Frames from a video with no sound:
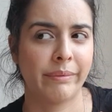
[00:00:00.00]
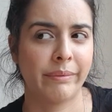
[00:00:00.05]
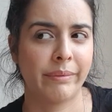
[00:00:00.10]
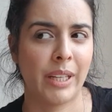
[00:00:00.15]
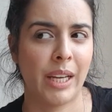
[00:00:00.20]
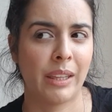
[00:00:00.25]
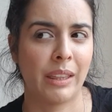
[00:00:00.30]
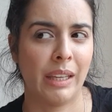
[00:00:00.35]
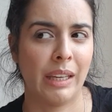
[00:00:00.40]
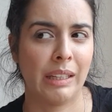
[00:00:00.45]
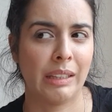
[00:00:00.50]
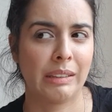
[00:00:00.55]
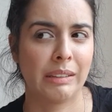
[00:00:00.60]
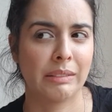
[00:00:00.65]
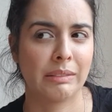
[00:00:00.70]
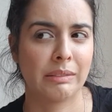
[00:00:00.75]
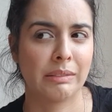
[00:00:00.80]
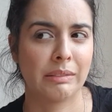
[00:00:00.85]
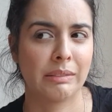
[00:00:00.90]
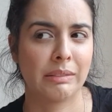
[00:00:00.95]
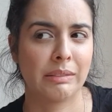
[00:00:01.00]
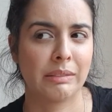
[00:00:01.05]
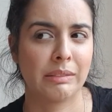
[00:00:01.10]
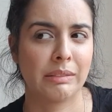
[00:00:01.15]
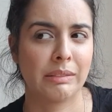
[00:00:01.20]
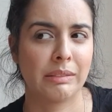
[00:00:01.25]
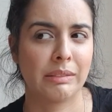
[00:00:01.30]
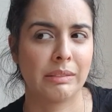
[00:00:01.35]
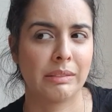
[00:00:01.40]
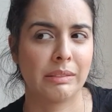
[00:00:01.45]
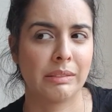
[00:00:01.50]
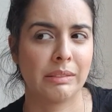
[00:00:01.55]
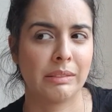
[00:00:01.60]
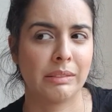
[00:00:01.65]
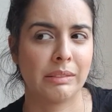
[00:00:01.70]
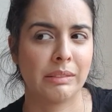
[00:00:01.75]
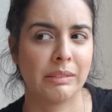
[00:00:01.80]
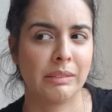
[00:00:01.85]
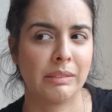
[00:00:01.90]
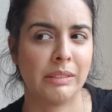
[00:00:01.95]
I think.
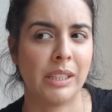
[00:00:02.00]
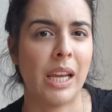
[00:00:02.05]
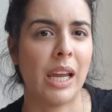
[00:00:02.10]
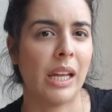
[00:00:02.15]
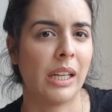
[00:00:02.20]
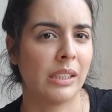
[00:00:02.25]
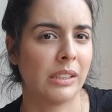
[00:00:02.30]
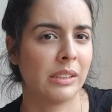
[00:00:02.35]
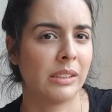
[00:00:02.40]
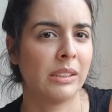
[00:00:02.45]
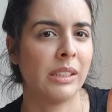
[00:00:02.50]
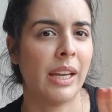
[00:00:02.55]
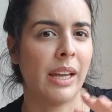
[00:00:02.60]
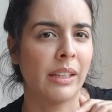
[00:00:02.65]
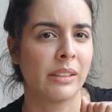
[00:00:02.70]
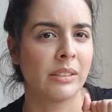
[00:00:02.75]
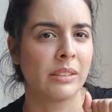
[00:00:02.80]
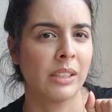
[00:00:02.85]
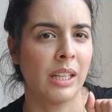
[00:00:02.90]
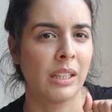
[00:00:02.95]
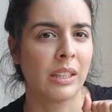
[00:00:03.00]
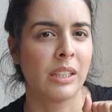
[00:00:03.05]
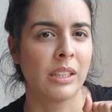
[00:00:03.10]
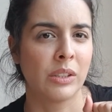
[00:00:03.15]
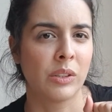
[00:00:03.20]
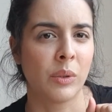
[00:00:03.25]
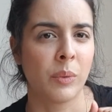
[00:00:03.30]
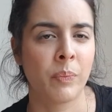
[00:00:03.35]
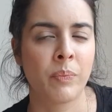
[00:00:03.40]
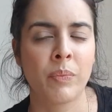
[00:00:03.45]
Yeah. Yeah, I think so.